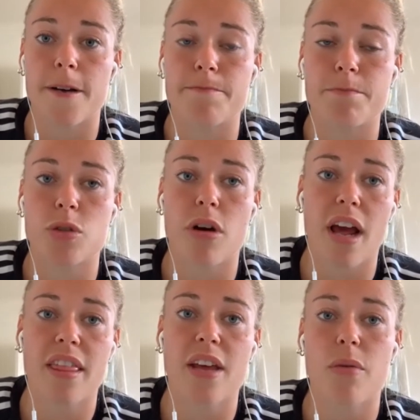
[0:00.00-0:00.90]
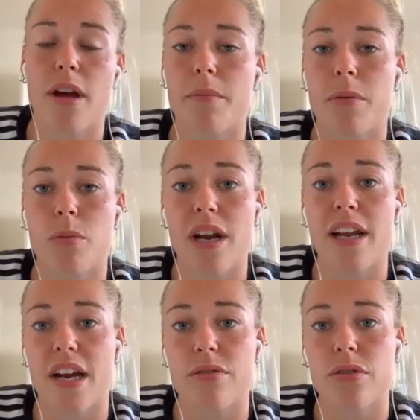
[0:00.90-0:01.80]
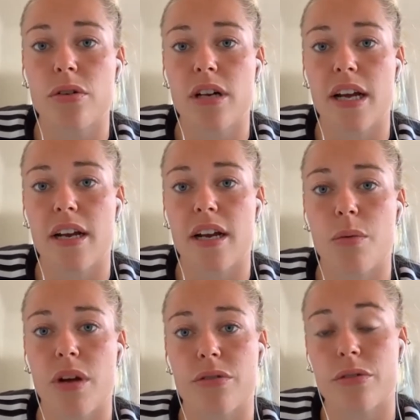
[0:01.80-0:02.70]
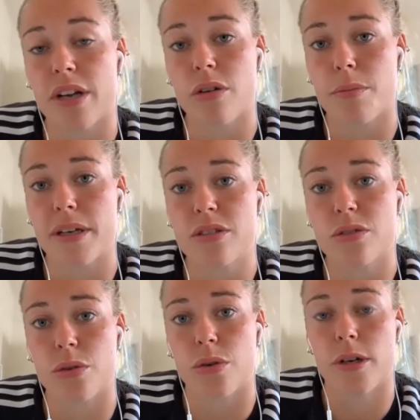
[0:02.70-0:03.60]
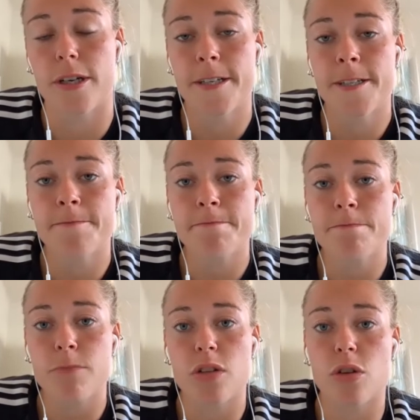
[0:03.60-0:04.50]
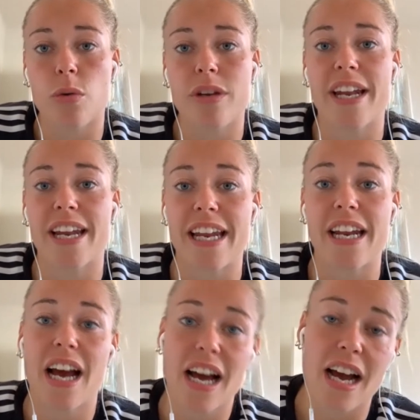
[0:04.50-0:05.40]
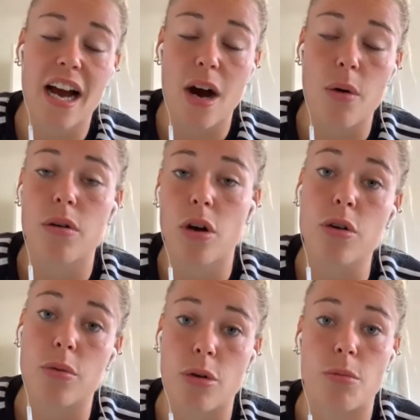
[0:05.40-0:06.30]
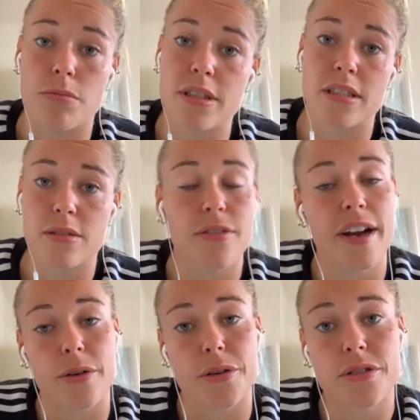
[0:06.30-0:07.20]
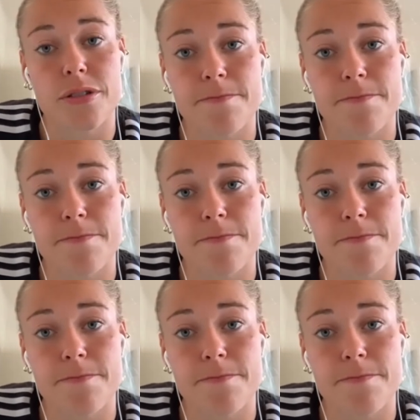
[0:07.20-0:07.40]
so I think we have been really careful, and we have tried our best to don't get it in our locker room, this virus.